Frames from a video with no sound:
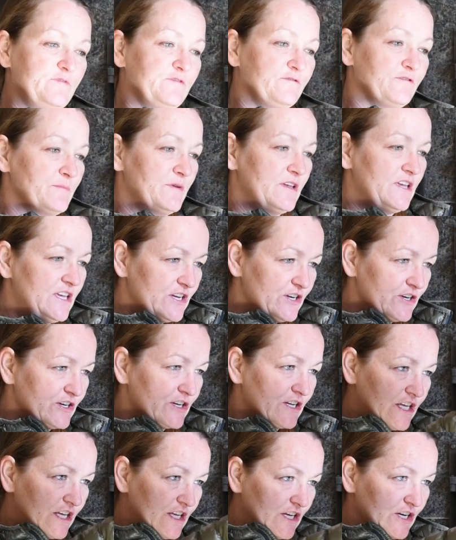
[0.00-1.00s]
from here
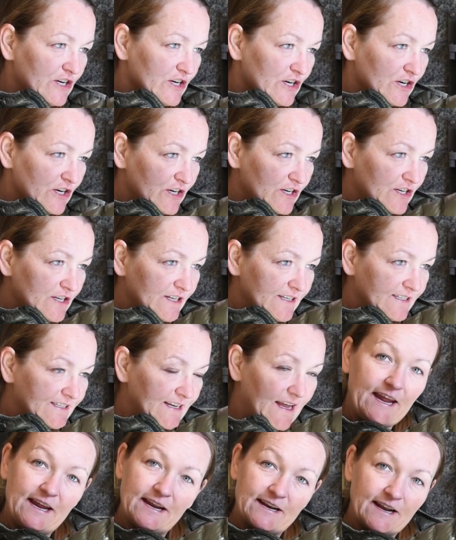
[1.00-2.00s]
to here is
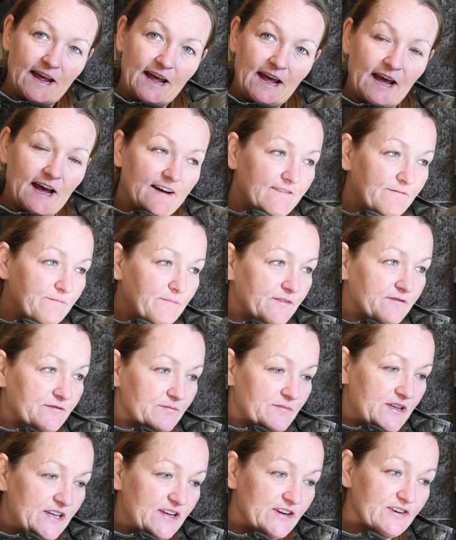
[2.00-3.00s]
an 8.5, but
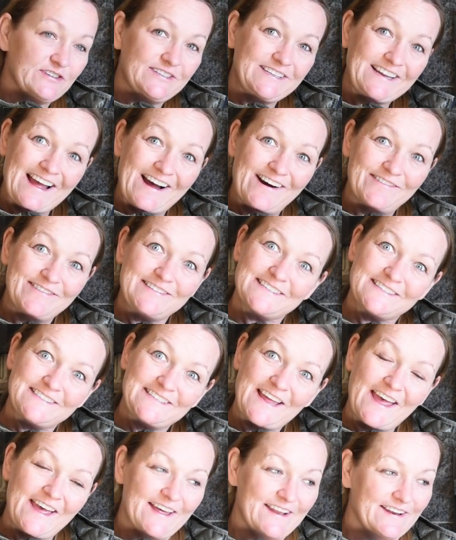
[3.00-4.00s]
from here down is a
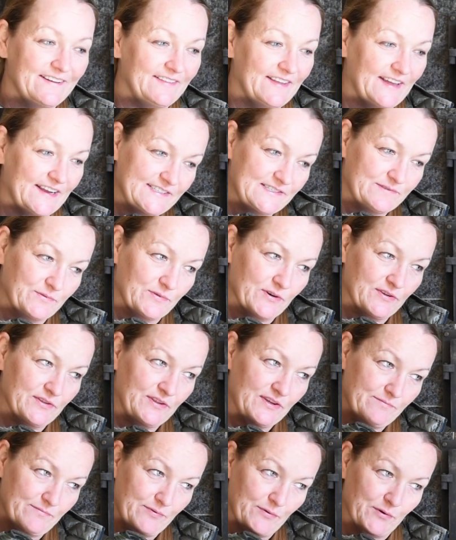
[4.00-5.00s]
10, and that's where
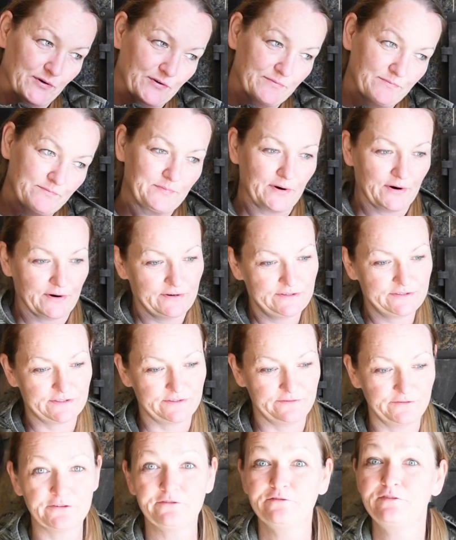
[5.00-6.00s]
the important parts
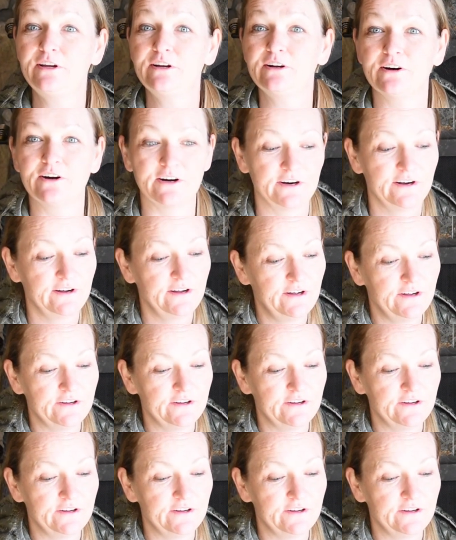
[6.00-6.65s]
of your feet are.